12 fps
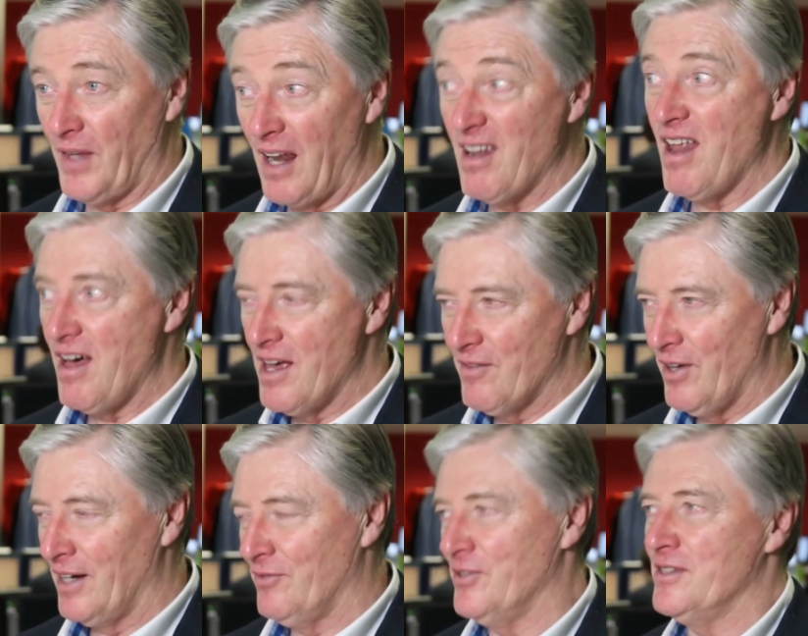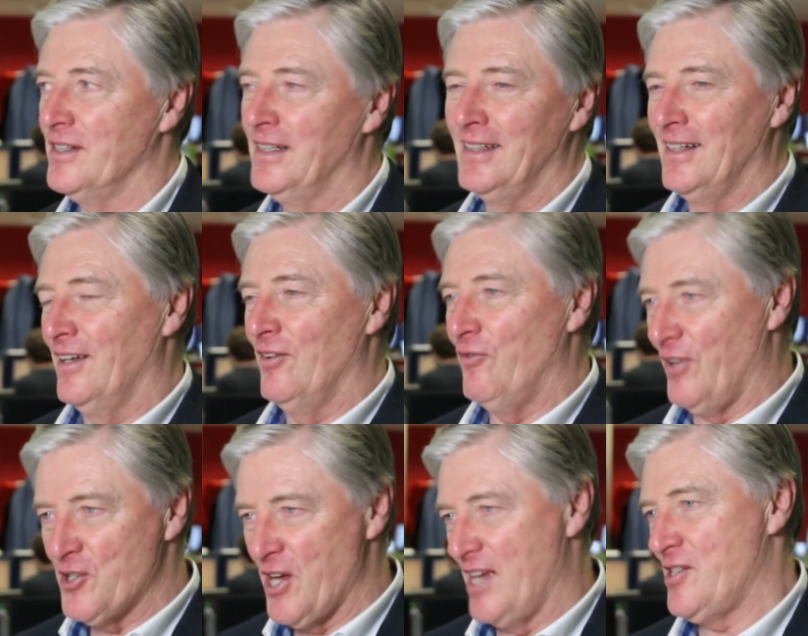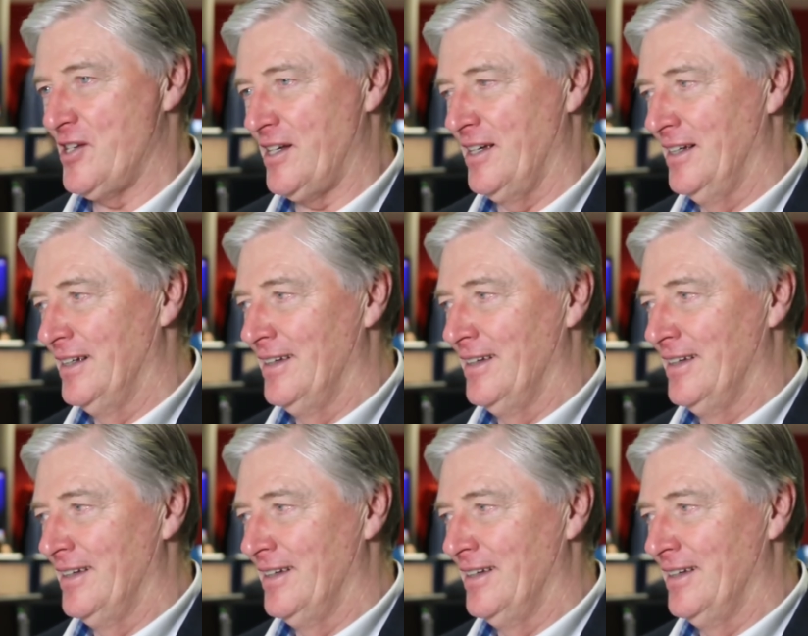a live elephant, fantastic.